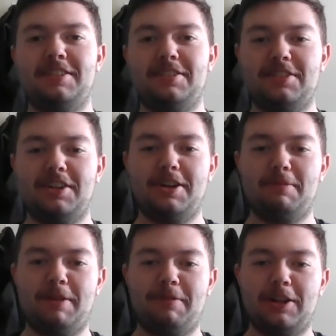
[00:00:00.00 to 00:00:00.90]
All right,
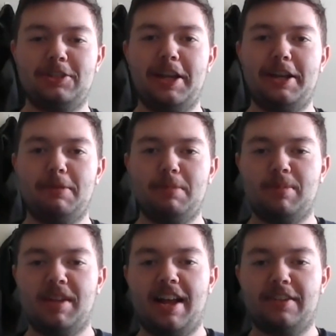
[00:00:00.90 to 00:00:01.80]
this is
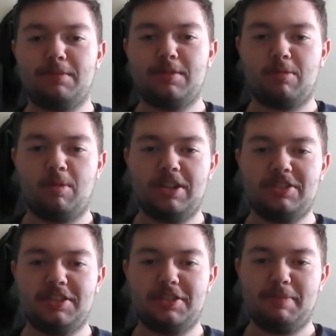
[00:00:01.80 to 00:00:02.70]
my friend Jacob. I'm
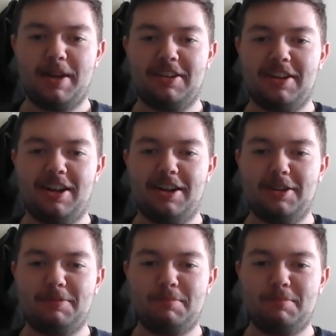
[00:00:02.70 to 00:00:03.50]
gonna ask him some questions